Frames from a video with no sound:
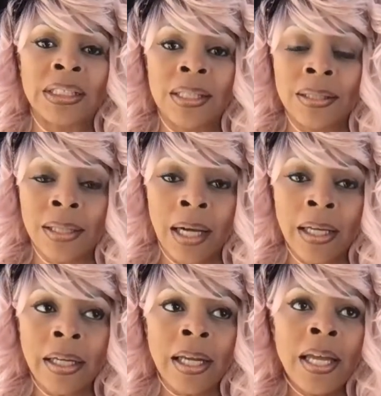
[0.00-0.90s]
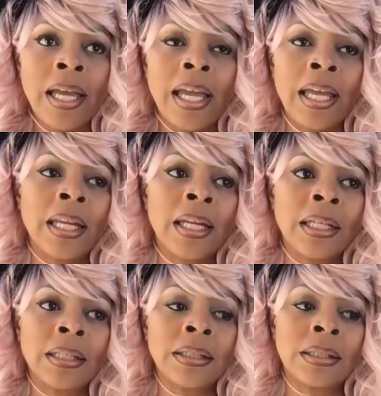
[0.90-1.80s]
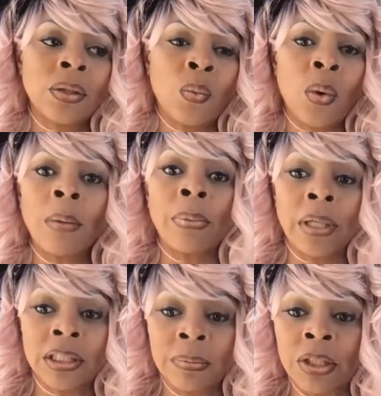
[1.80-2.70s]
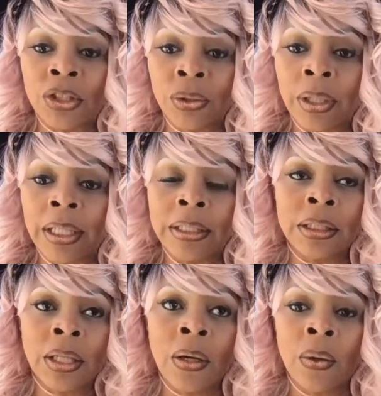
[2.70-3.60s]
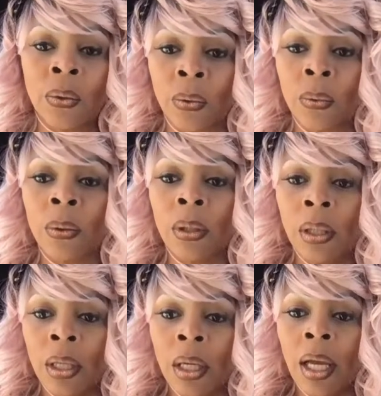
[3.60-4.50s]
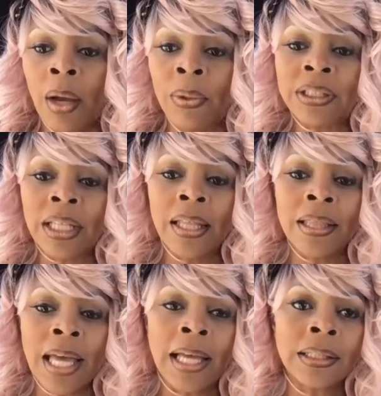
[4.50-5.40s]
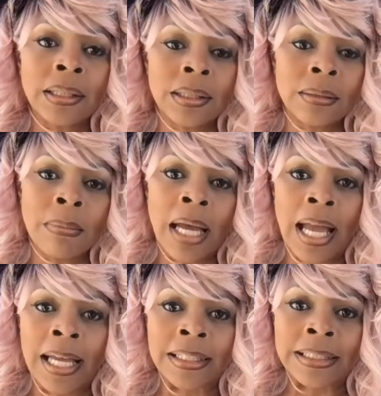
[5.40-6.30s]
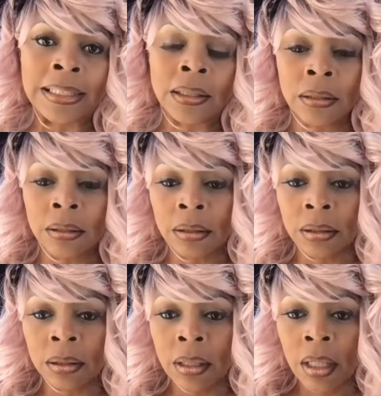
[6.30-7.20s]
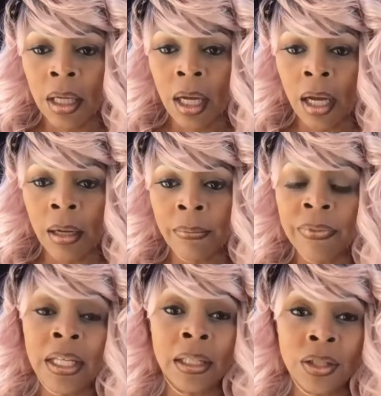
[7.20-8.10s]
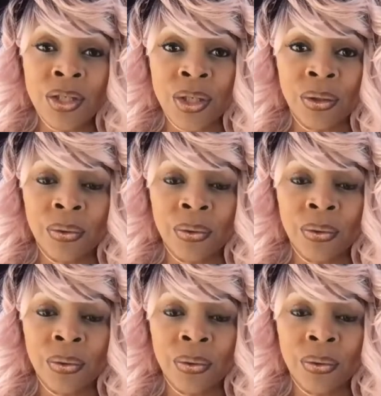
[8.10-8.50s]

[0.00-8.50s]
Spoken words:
done, and it is what brings me joy. So I would say that's my ideal thing to do.